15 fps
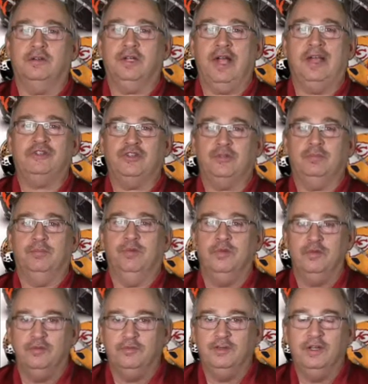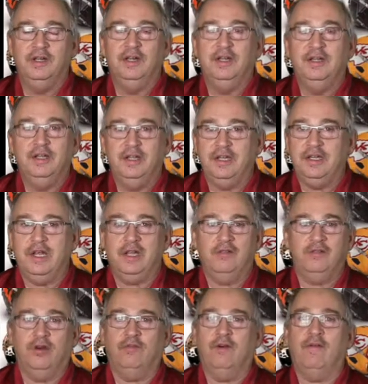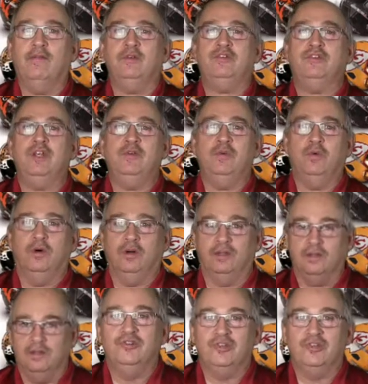classic move in the NFL if I've ever seen one.